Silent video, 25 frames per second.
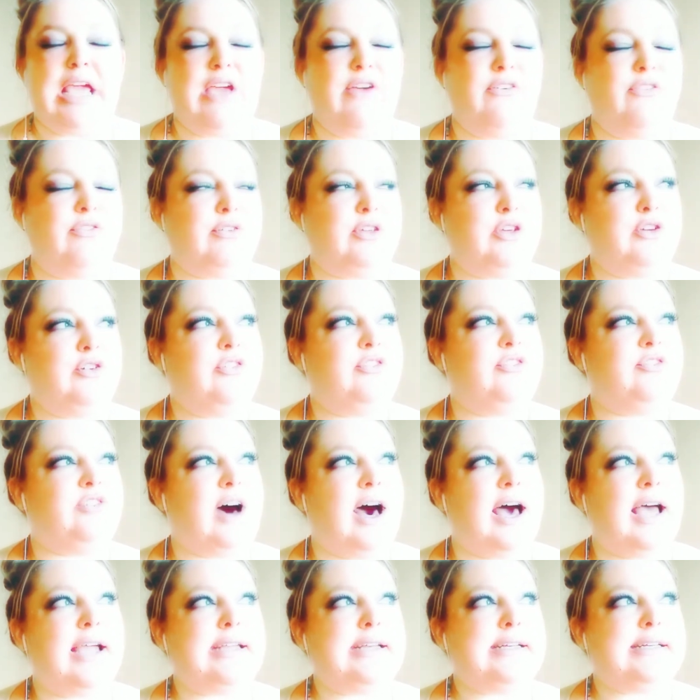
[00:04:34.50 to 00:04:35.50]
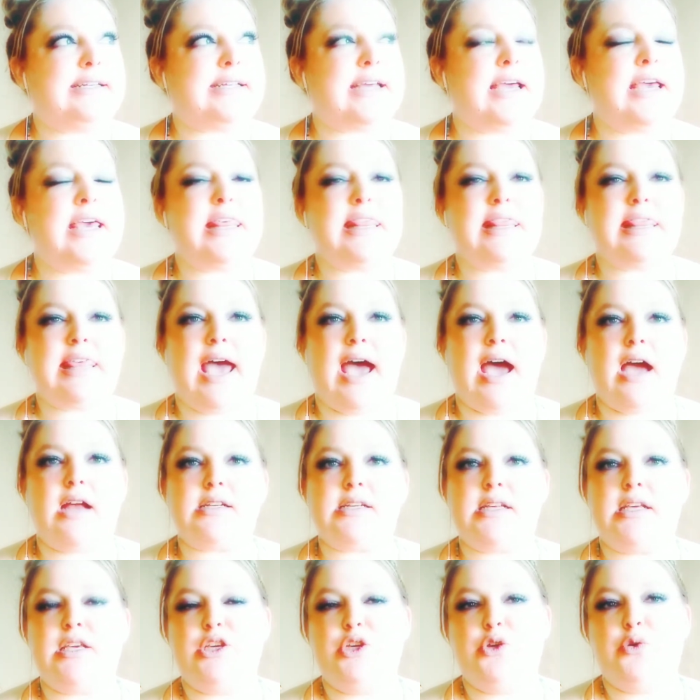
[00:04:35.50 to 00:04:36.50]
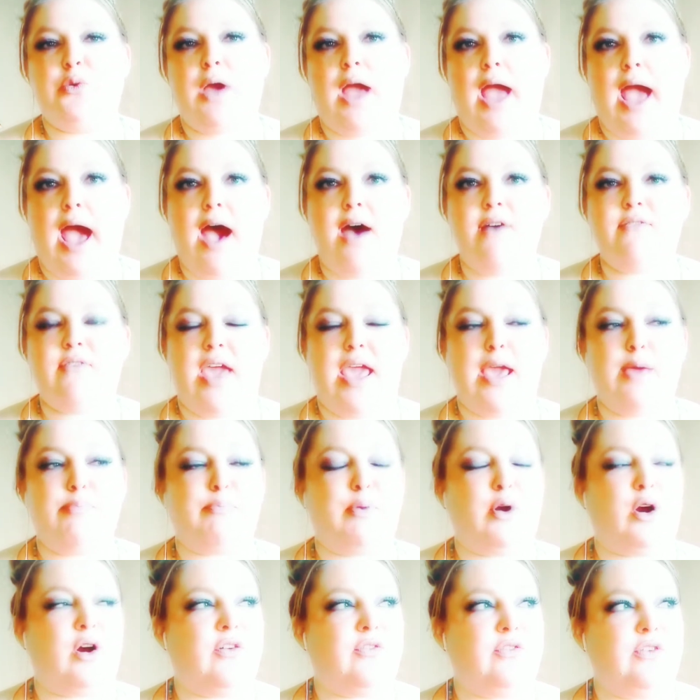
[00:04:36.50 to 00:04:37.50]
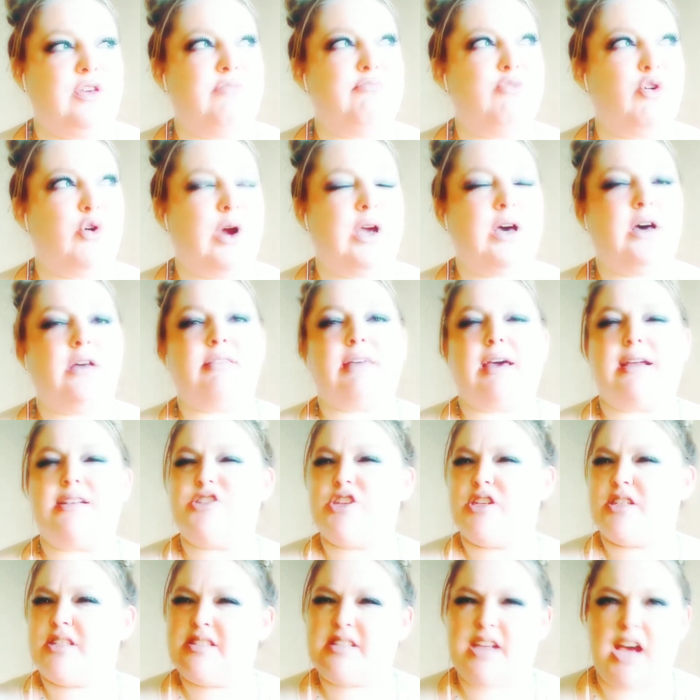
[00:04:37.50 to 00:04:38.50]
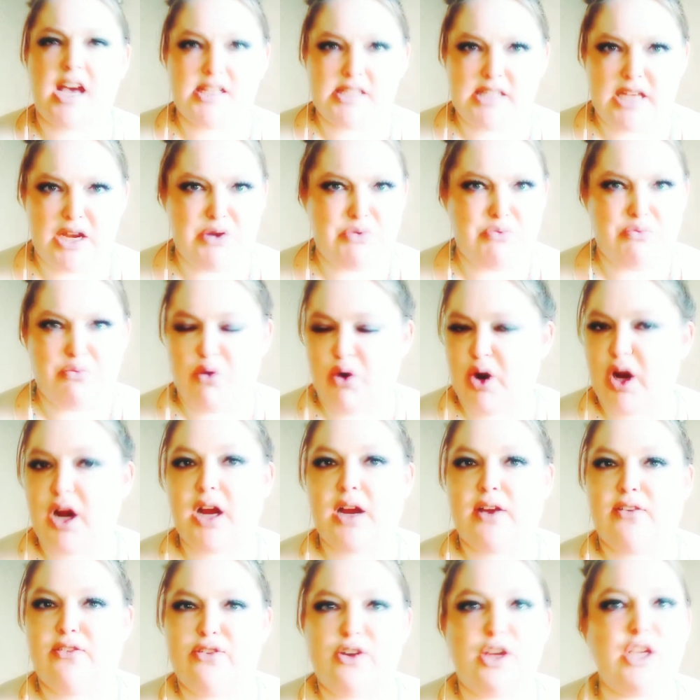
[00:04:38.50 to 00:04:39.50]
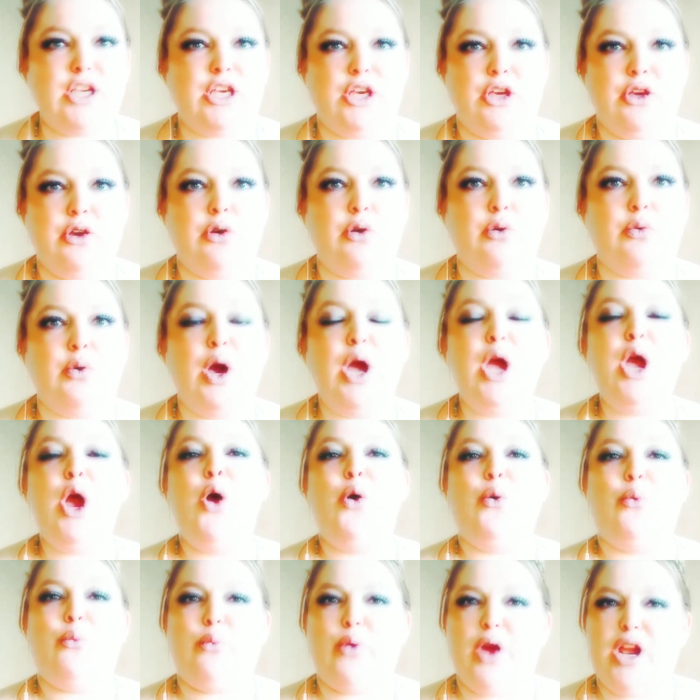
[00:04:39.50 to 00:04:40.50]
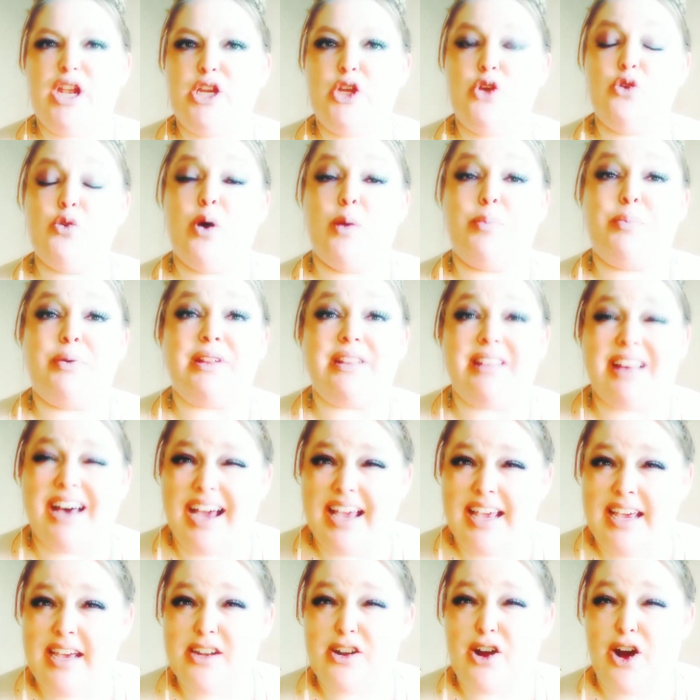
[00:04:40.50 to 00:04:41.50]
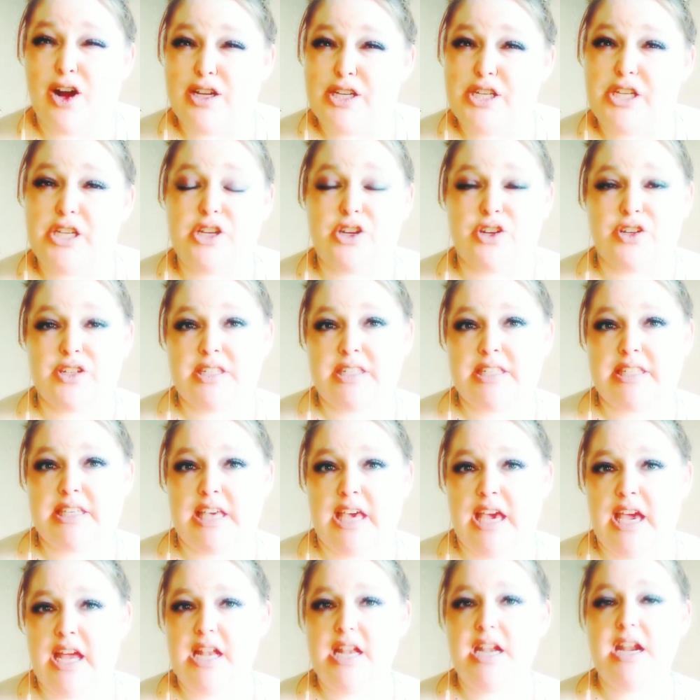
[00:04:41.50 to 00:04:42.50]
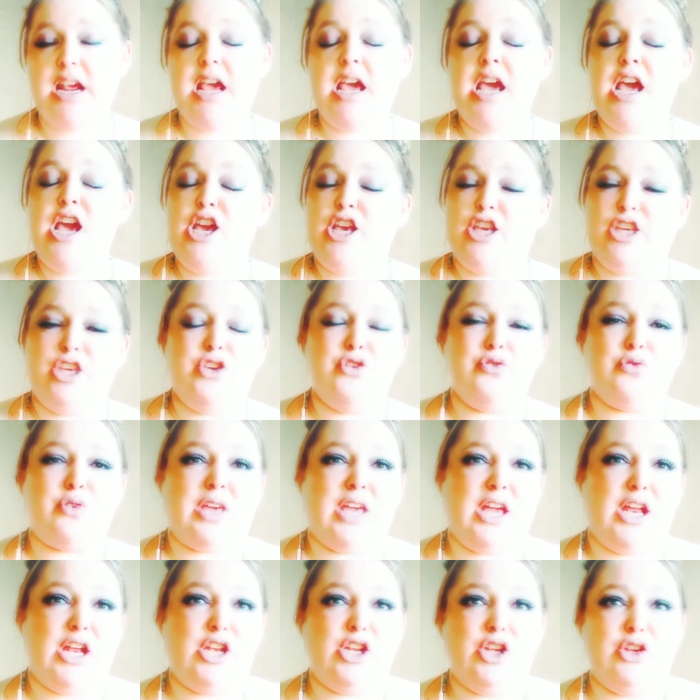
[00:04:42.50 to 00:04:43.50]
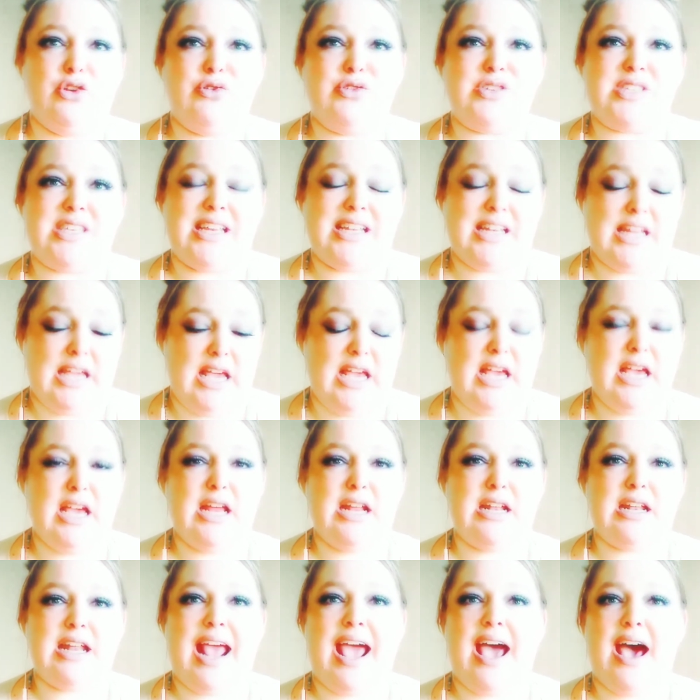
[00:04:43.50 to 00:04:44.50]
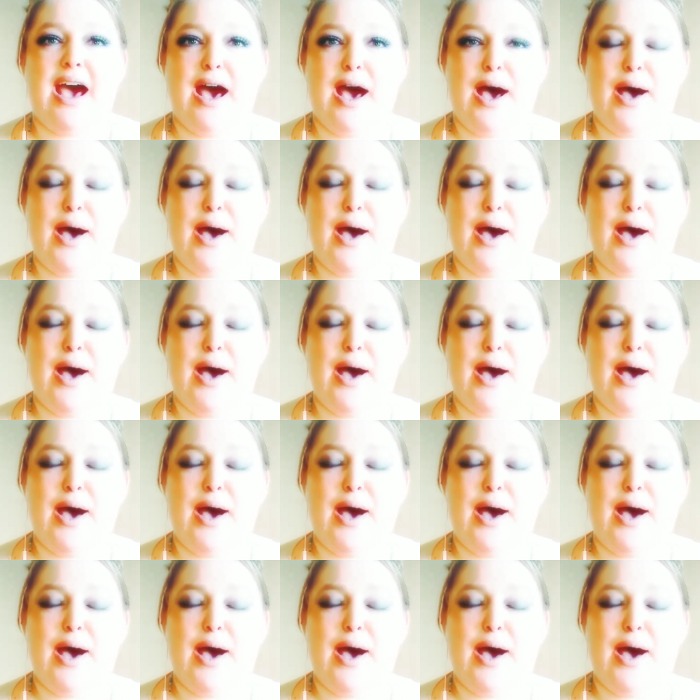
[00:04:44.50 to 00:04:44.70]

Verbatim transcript: If you find that you have a perfume oil that just doesn't work for you when you apply it onto your skin, you can use it in